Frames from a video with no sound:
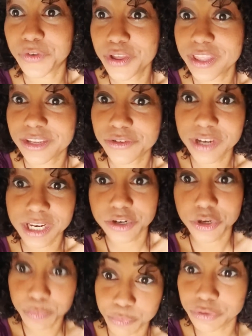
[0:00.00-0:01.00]
body. You
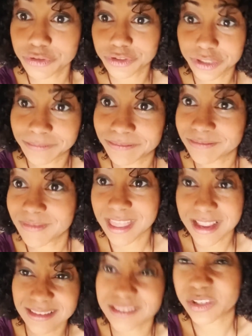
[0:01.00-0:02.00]
cannot put some
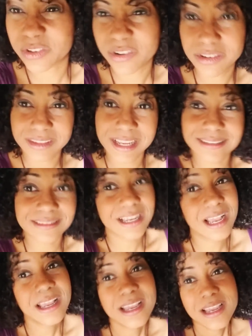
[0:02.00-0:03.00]
things, so then
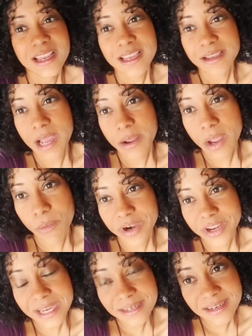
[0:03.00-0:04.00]
our
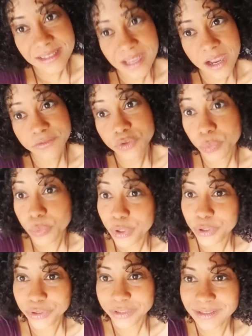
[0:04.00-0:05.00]
kidneys have to
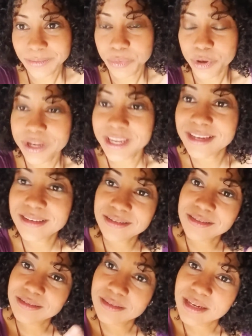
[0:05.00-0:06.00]
work. The point
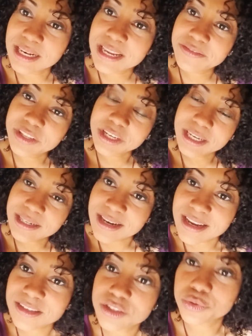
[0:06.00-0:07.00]
is, leave the
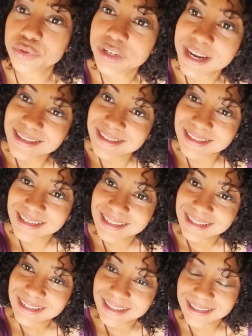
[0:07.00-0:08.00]
kidneys to rest.
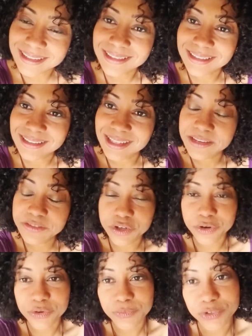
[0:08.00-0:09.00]

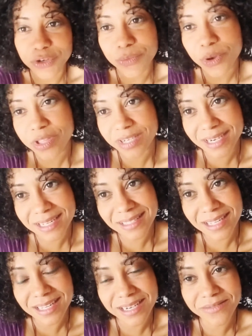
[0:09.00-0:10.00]
Let your body rest
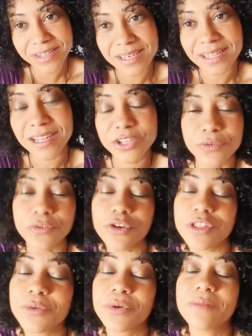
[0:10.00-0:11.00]
a little bit, and your
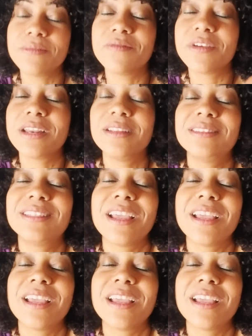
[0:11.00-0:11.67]
body will be very